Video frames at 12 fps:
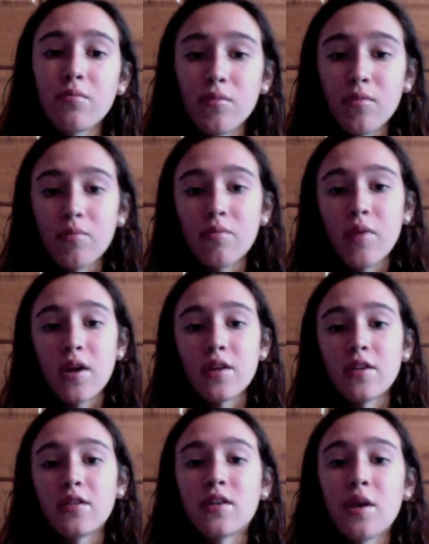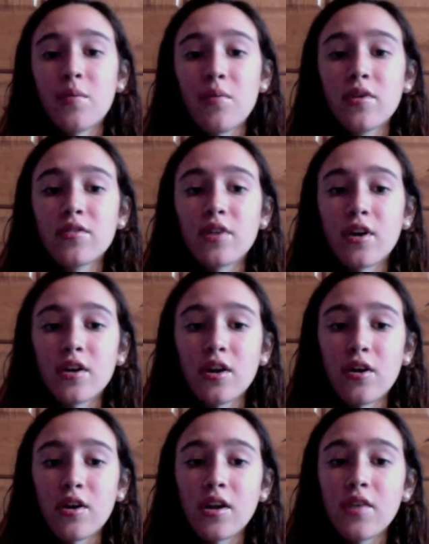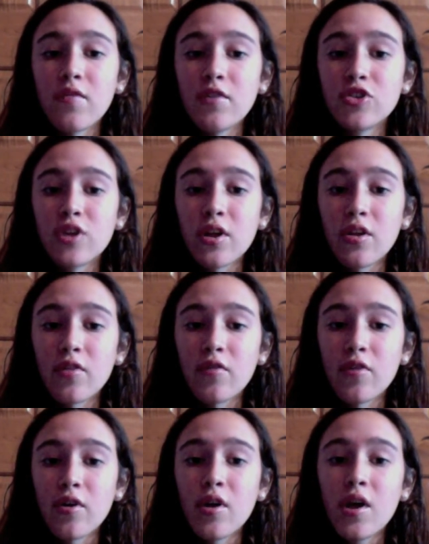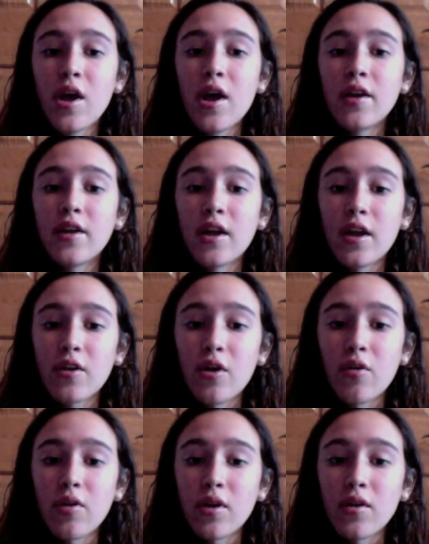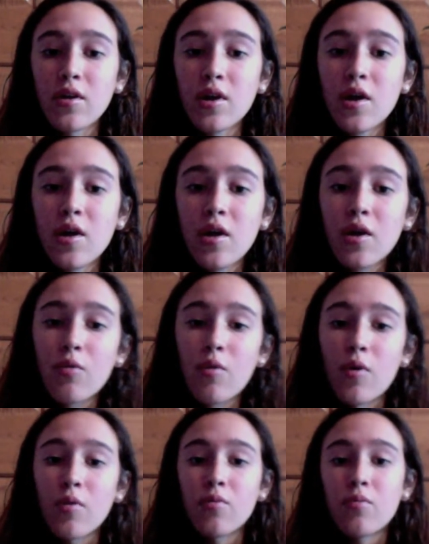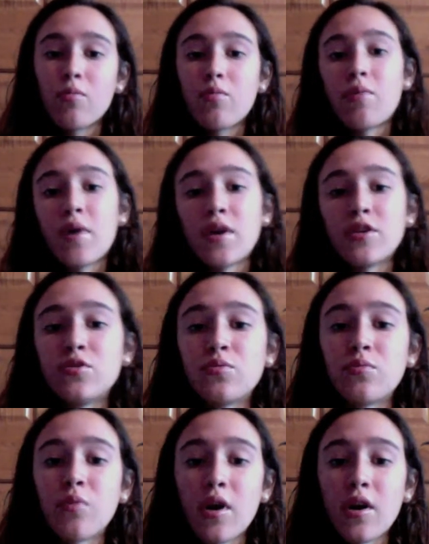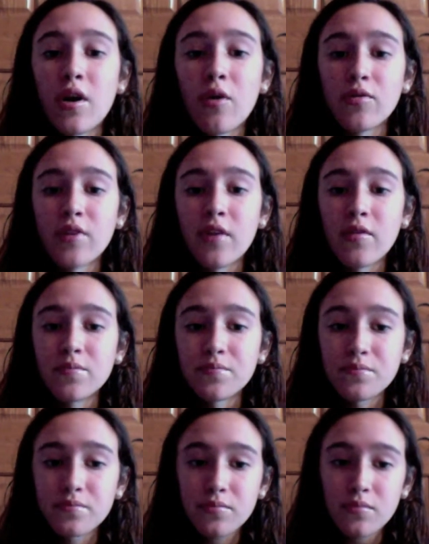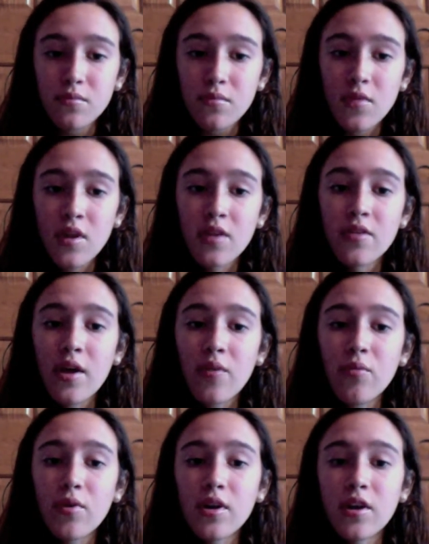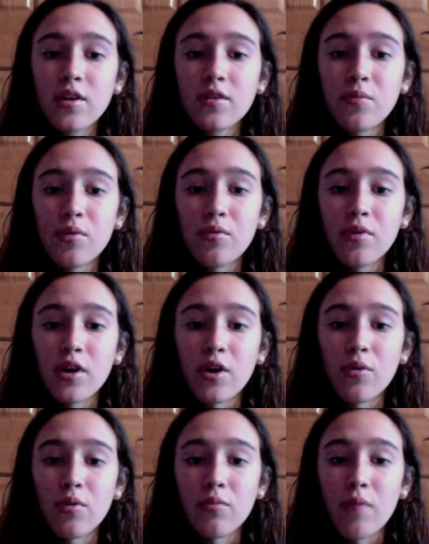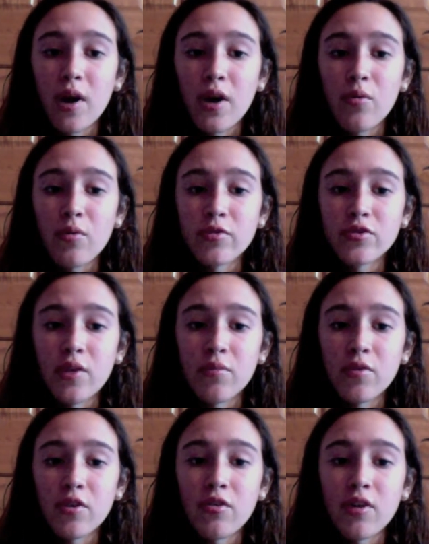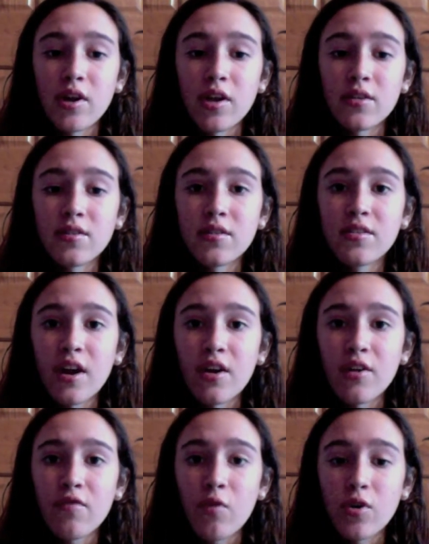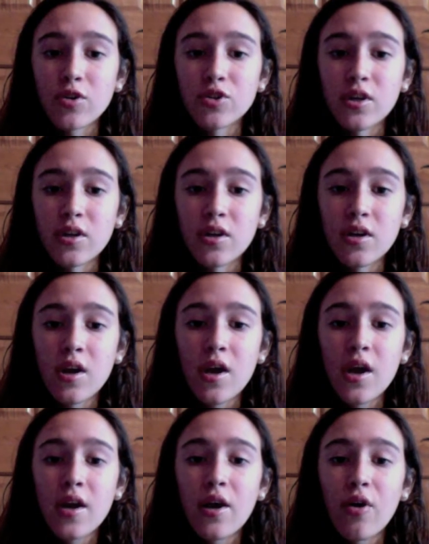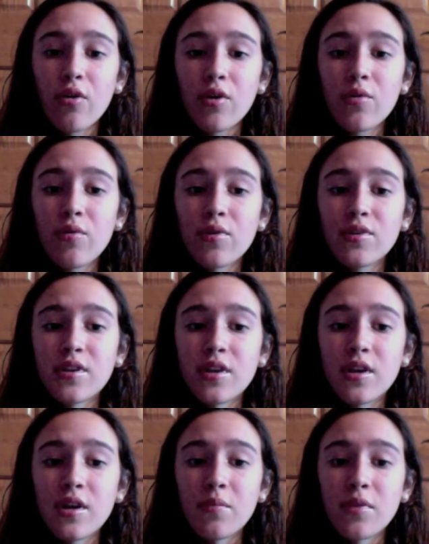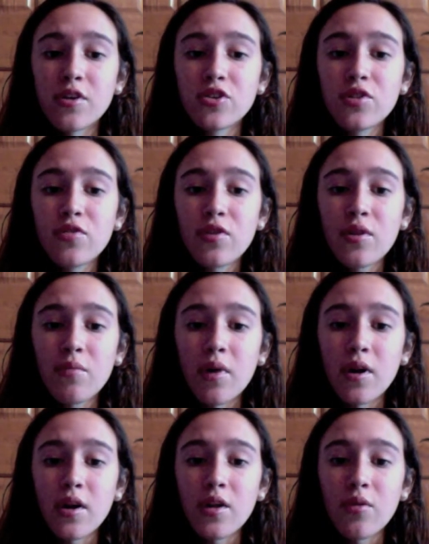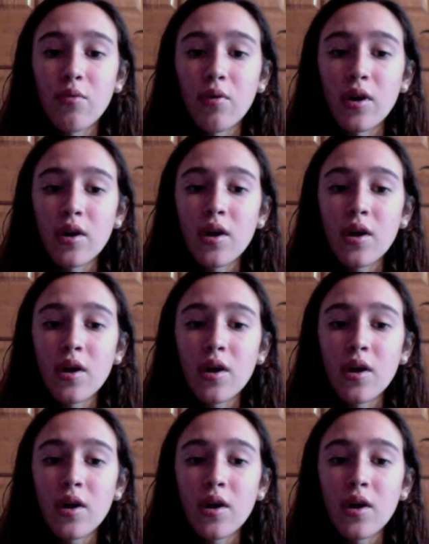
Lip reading: maid, skipper, secretary, and even jailer for Dan Cody. Quote, page 107. Then working as a bootlegger with Meyer Wolfstrom to create his desired fortune. Not only was he ambitious for the money he wanted,